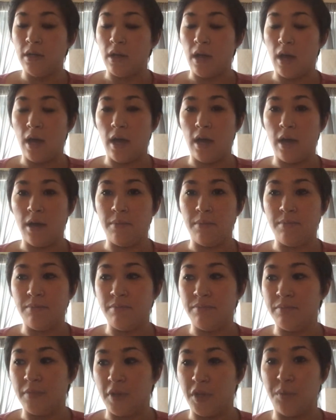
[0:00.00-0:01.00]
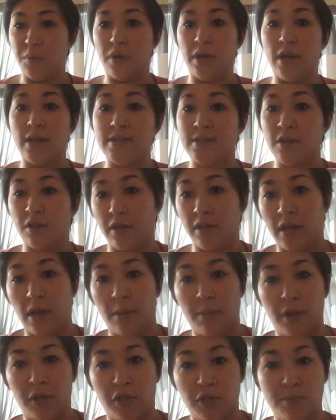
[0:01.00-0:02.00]
that you wouldn't necessarily
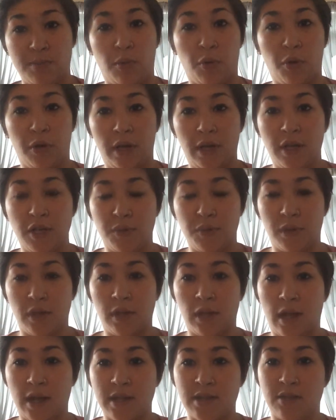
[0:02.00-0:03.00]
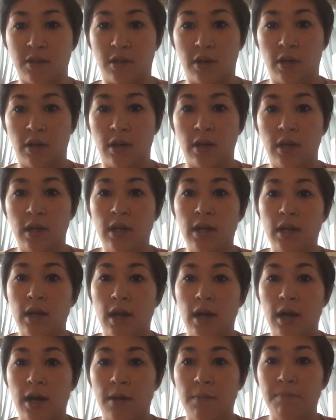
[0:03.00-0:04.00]
get by just pouring it into a glass or
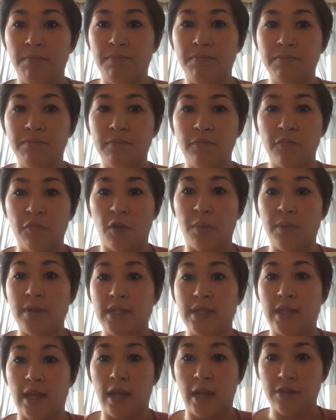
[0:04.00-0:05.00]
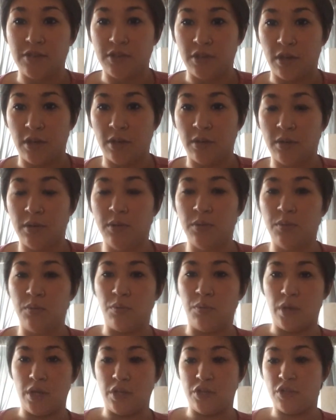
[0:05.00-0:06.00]
from a decanter,
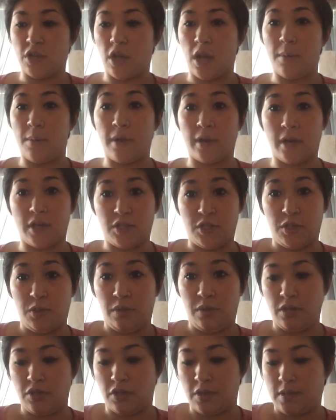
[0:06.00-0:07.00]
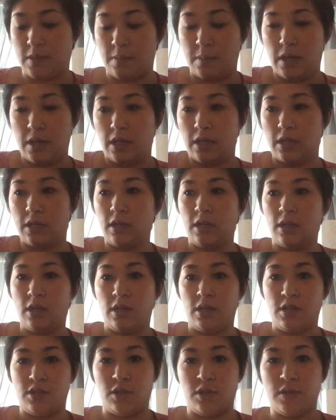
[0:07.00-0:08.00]
which I'll get to in just a minute.
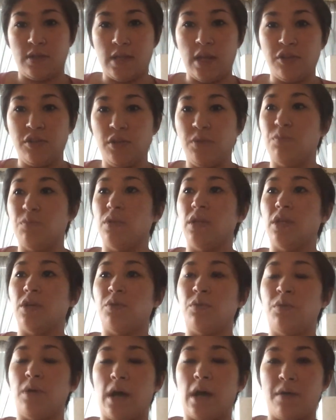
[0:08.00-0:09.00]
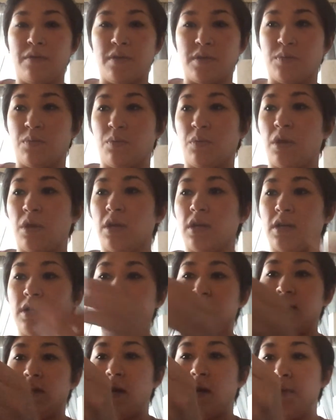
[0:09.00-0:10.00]
So it's actually really cool how this
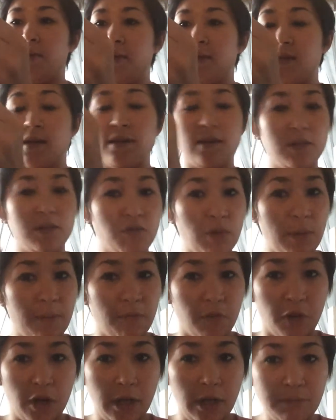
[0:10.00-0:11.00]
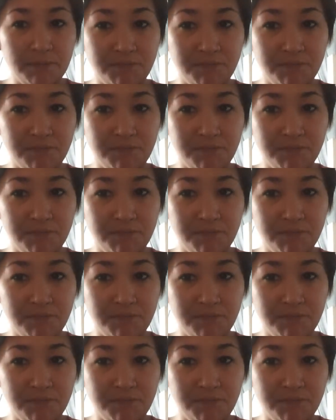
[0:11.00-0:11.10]
works. It says it's drip-free,